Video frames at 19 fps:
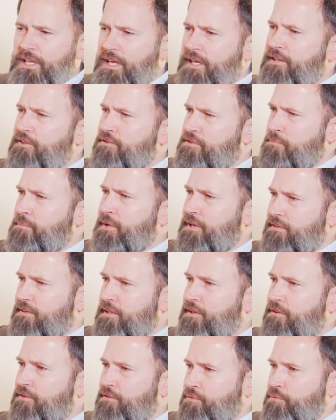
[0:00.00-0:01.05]
"Hey, these are the best
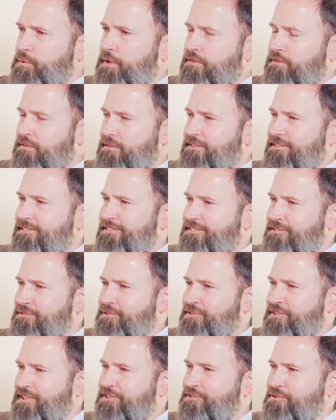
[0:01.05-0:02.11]
thinkers of Western
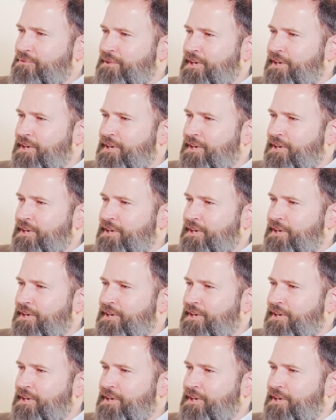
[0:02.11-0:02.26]
civilization.